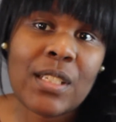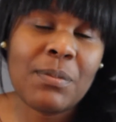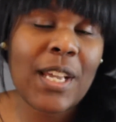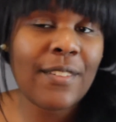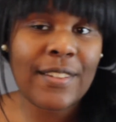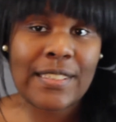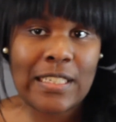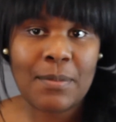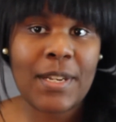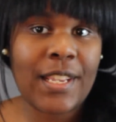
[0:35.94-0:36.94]
I'm not going to
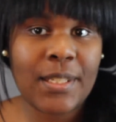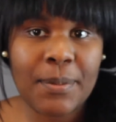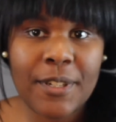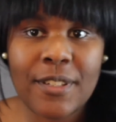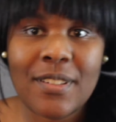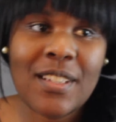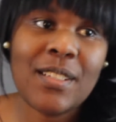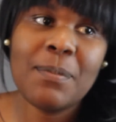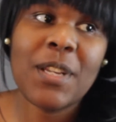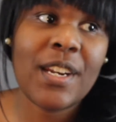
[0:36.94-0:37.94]
say I'm an expert, because
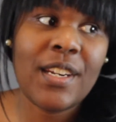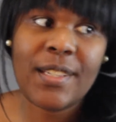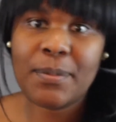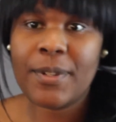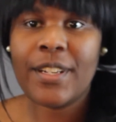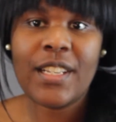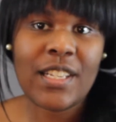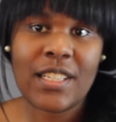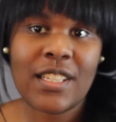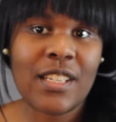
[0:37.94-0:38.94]
I'm not an expert at
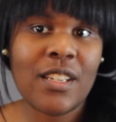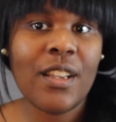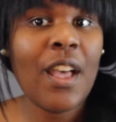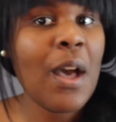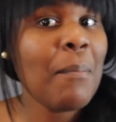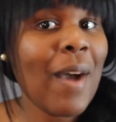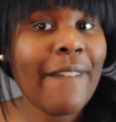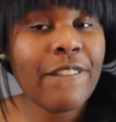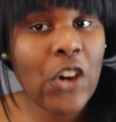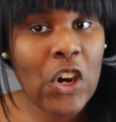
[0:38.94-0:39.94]
anything, by
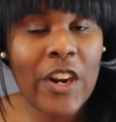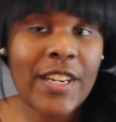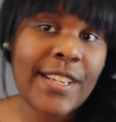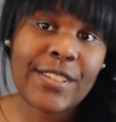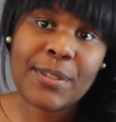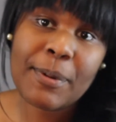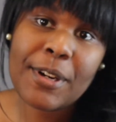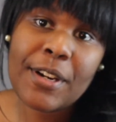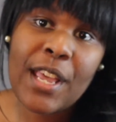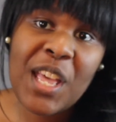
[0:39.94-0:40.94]
far an
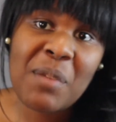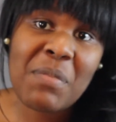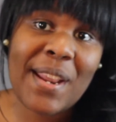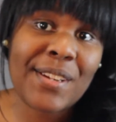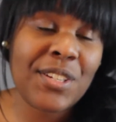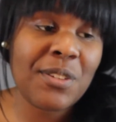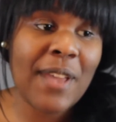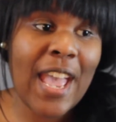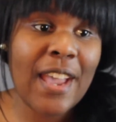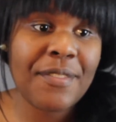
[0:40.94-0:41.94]
expert, but I do
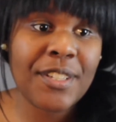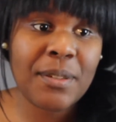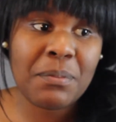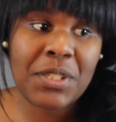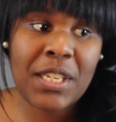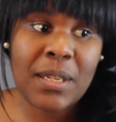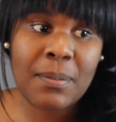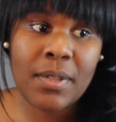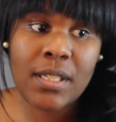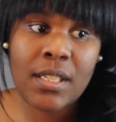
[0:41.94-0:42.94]
have some
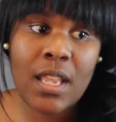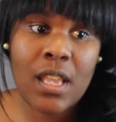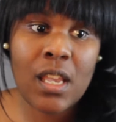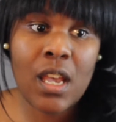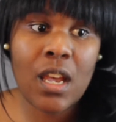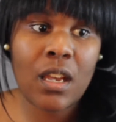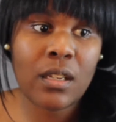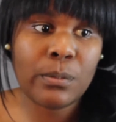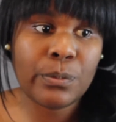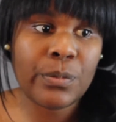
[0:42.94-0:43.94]
tips
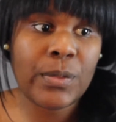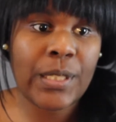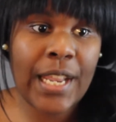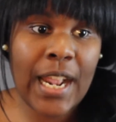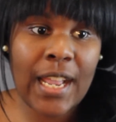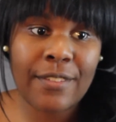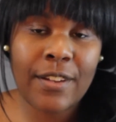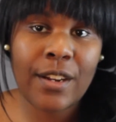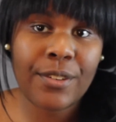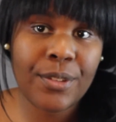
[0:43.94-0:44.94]
that I
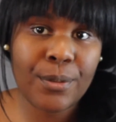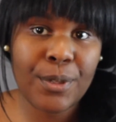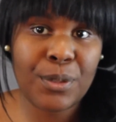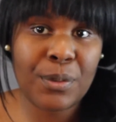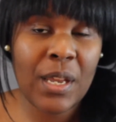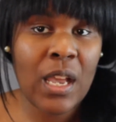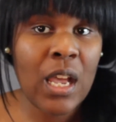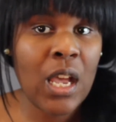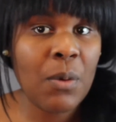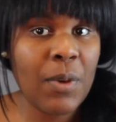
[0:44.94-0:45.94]
followed through
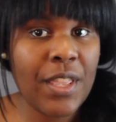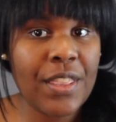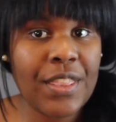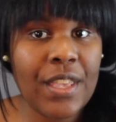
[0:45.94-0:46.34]
with